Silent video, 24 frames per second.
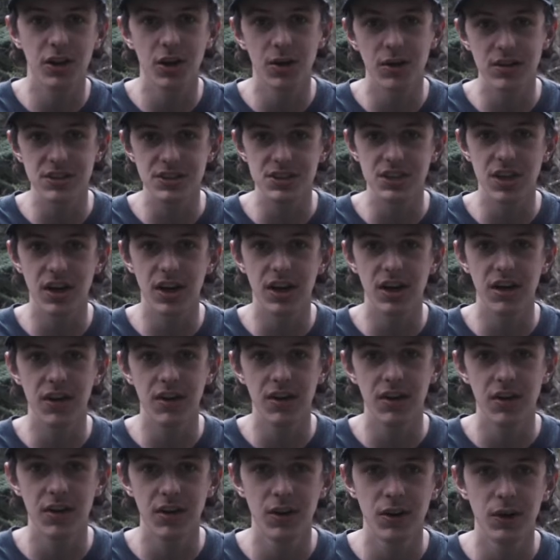go outside.
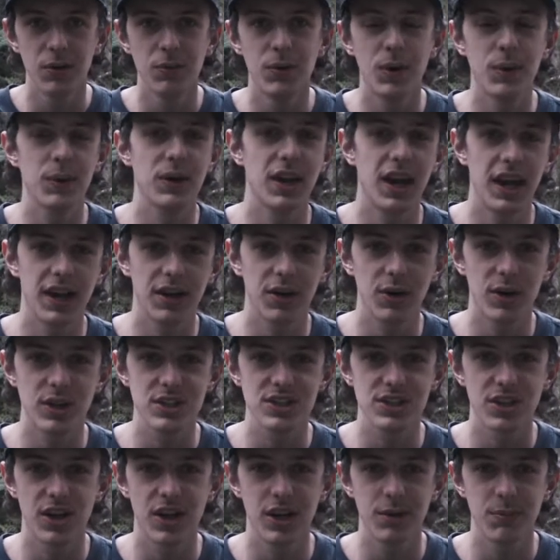Well, we can go
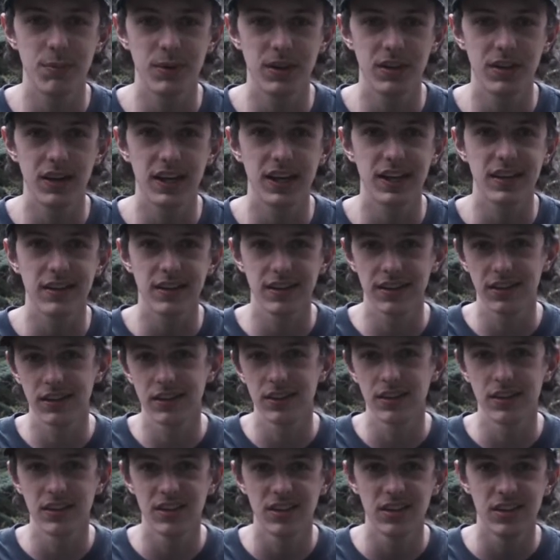outside, but like,
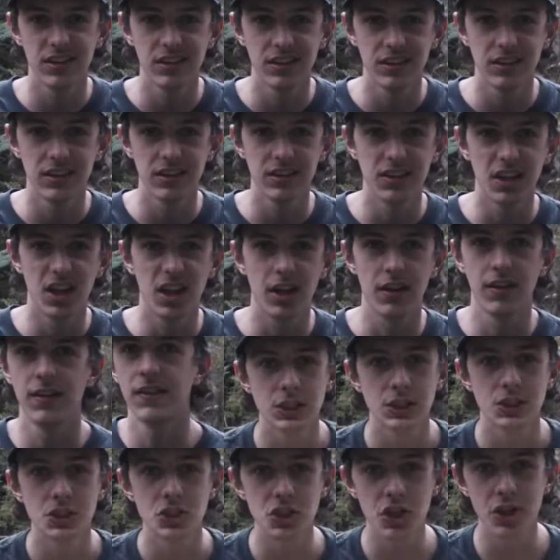yeah.
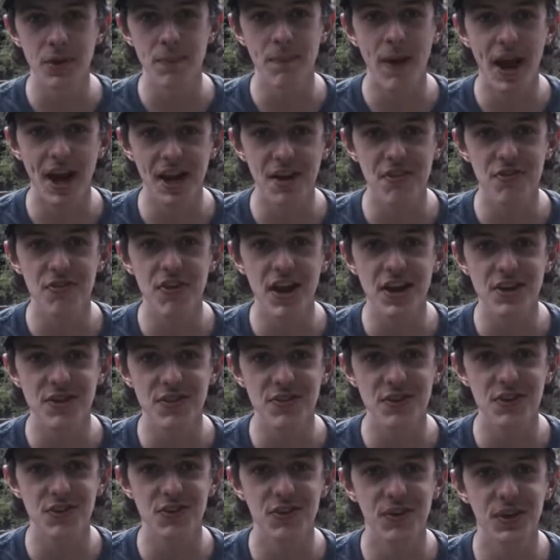So the main event of
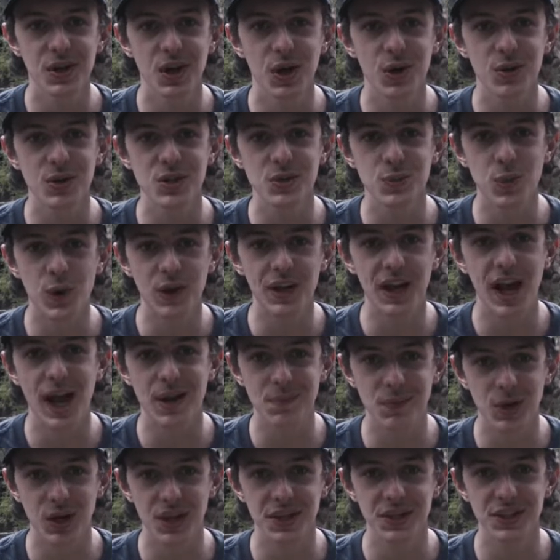this video is what
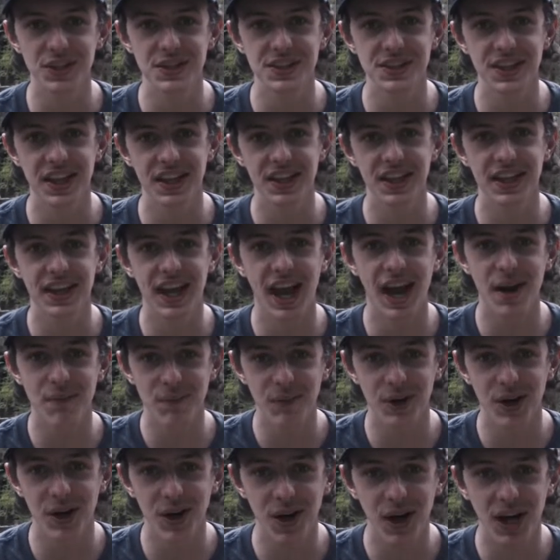camera I use. And the
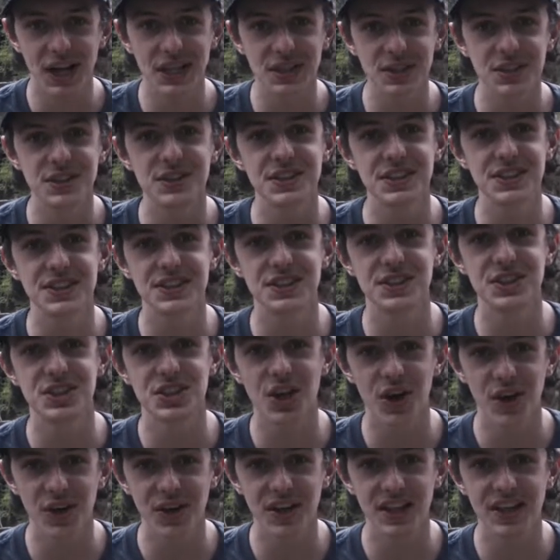camera I use is the
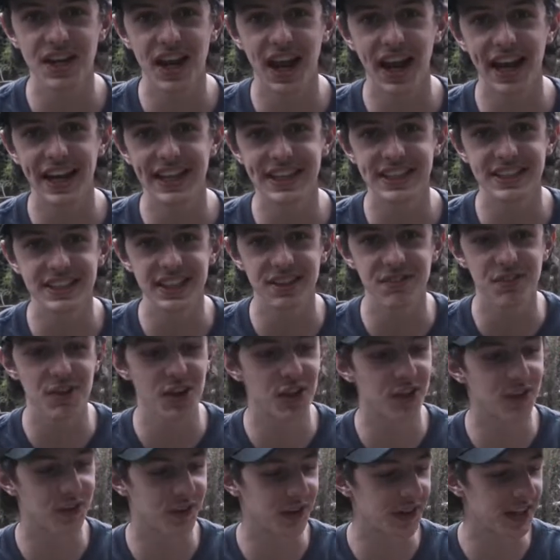Sony A7
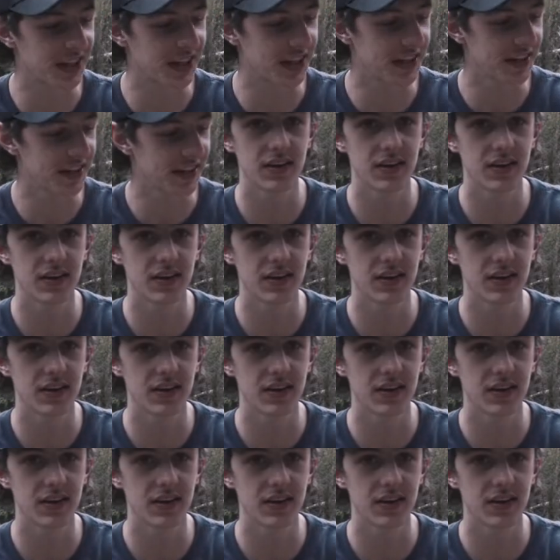III.